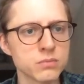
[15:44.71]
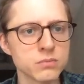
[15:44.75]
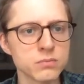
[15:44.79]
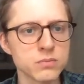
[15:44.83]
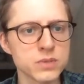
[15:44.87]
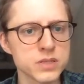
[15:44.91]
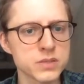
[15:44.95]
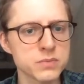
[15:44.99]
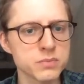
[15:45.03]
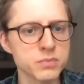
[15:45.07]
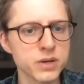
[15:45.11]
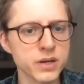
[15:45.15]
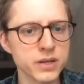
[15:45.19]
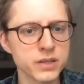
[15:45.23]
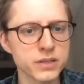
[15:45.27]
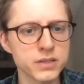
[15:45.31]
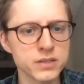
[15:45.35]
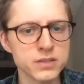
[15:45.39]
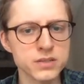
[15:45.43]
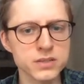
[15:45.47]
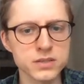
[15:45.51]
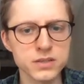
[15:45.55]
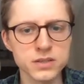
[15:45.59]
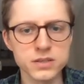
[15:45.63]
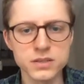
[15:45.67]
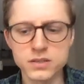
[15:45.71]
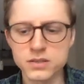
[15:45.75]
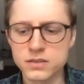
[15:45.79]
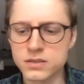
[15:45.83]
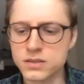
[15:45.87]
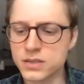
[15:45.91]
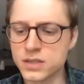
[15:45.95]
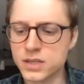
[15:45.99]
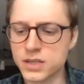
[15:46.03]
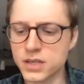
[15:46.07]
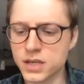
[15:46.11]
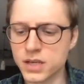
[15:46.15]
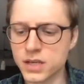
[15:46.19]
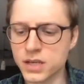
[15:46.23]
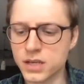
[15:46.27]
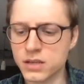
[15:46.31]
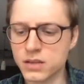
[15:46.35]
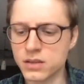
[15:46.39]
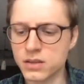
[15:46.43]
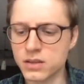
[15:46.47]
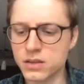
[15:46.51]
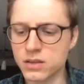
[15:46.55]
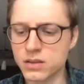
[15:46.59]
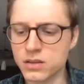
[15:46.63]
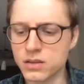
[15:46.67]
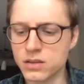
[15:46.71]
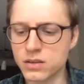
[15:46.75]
best practices, and